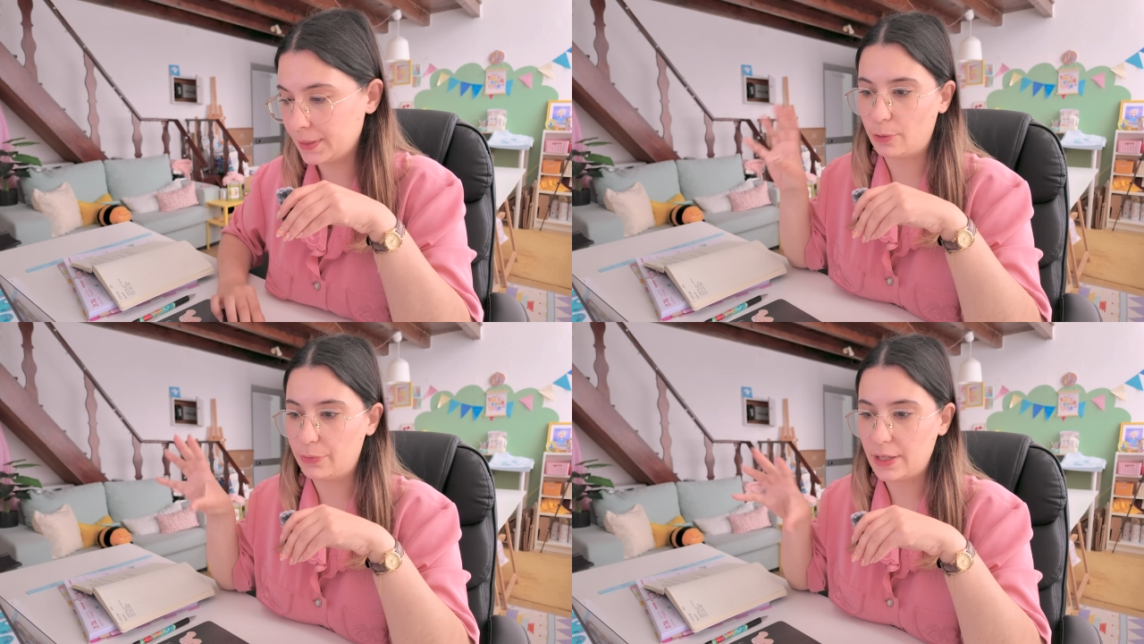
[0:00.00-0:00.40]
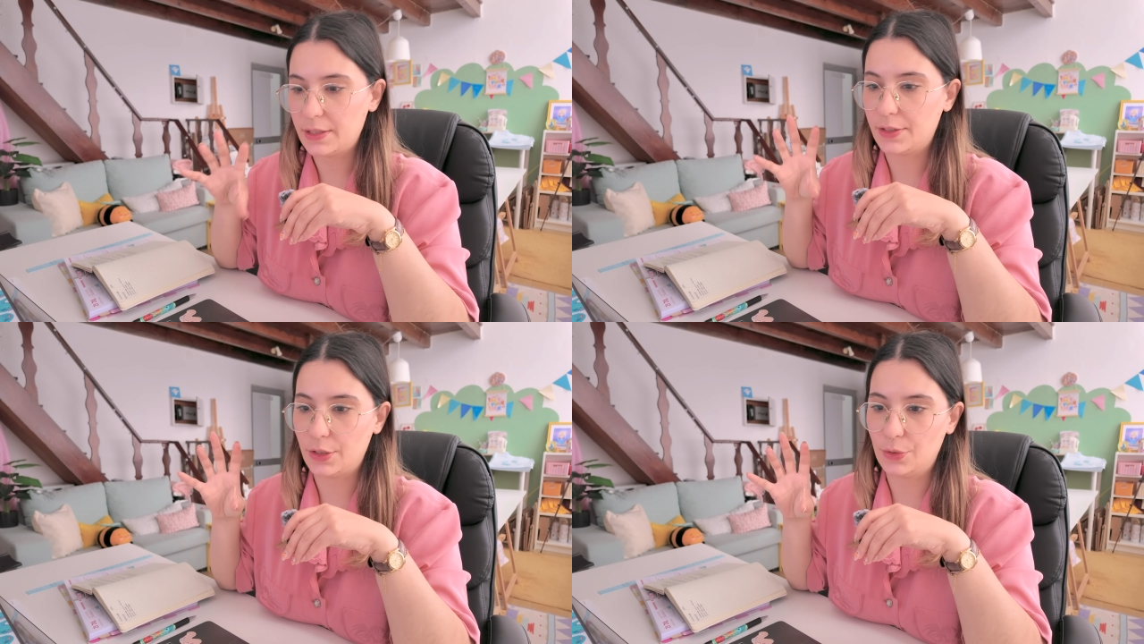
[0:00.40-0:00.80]
From
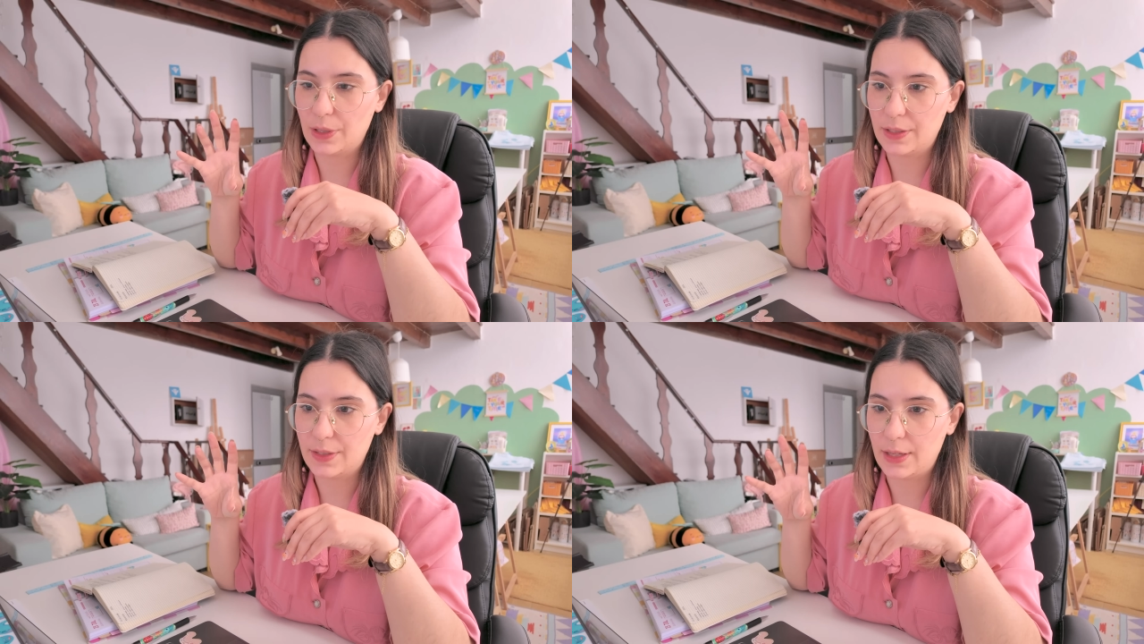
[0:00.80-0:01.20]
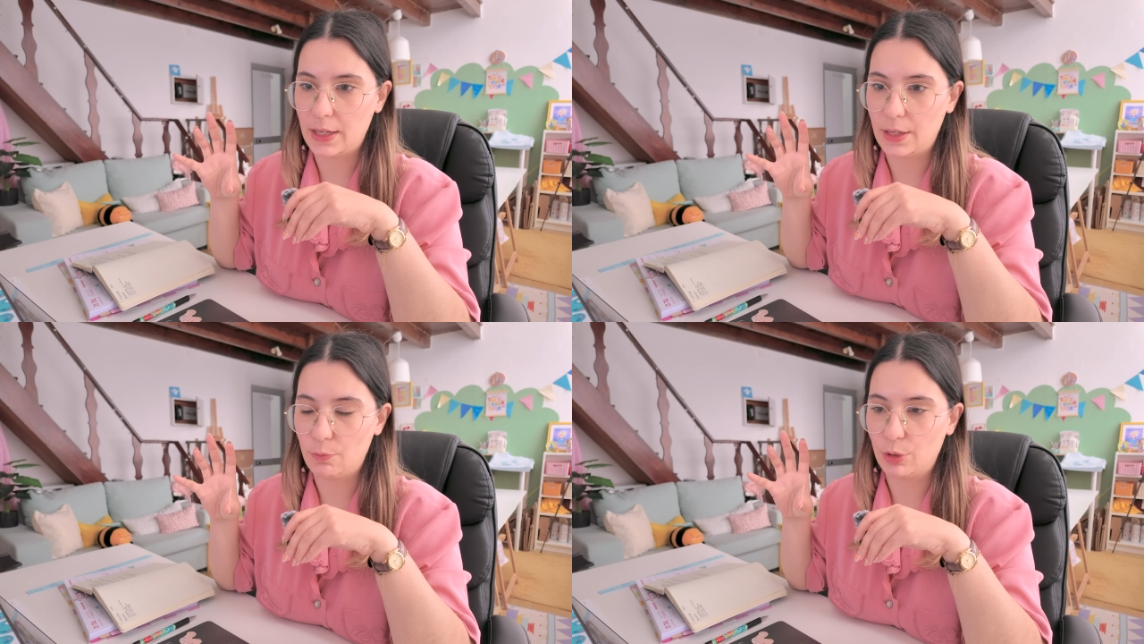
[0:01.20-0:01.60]
this, you can
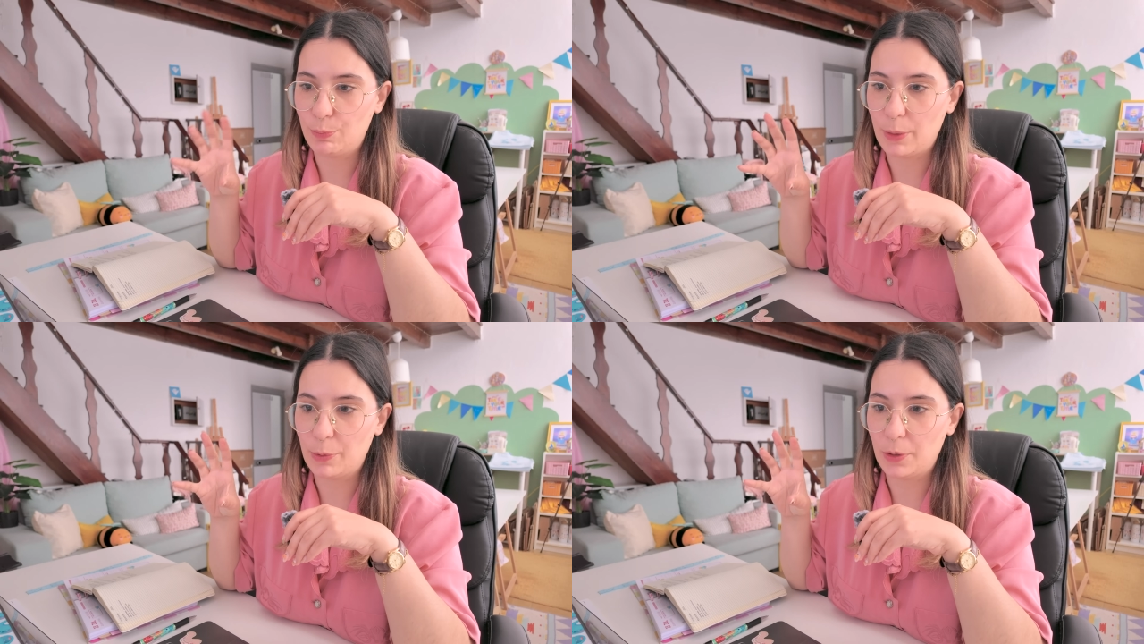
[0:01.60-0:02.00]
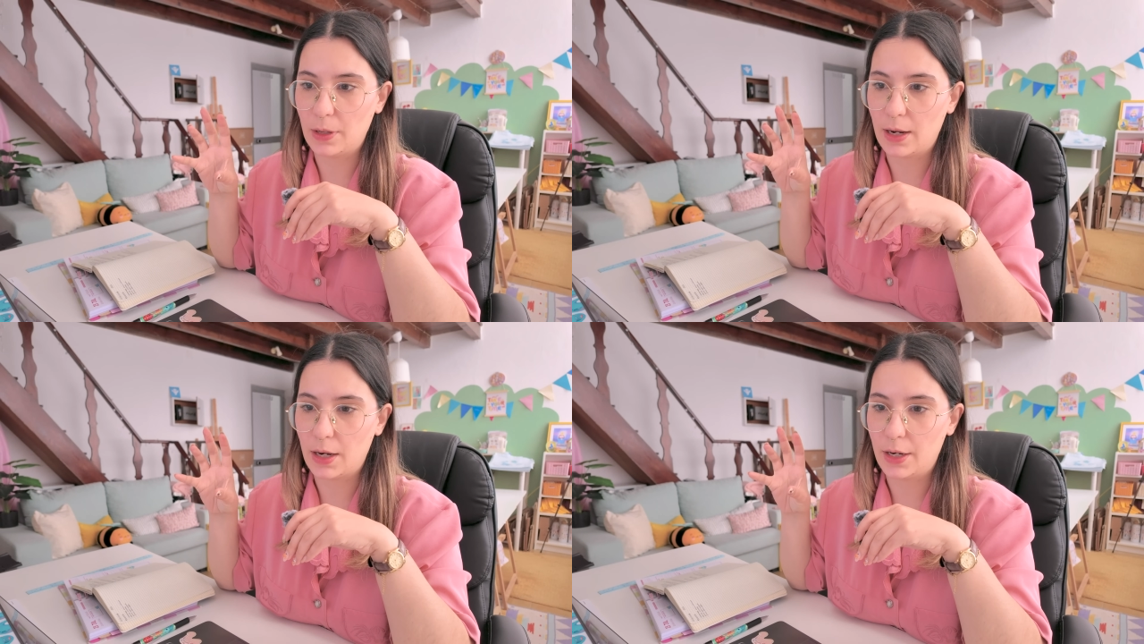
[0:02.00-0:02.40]
see what
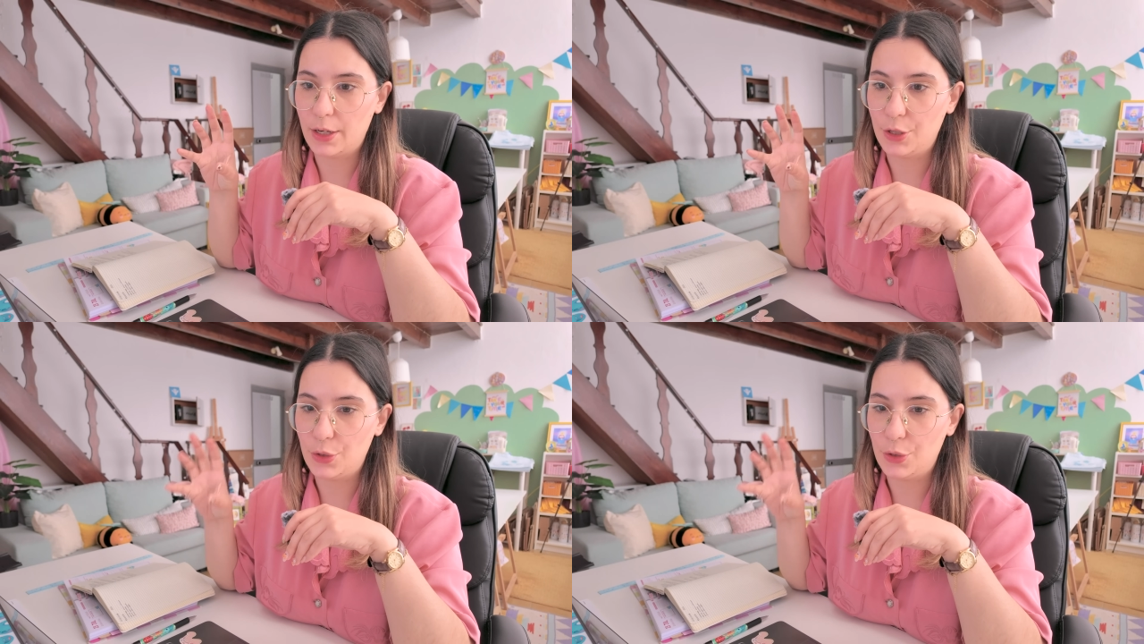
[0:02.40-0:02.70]
people are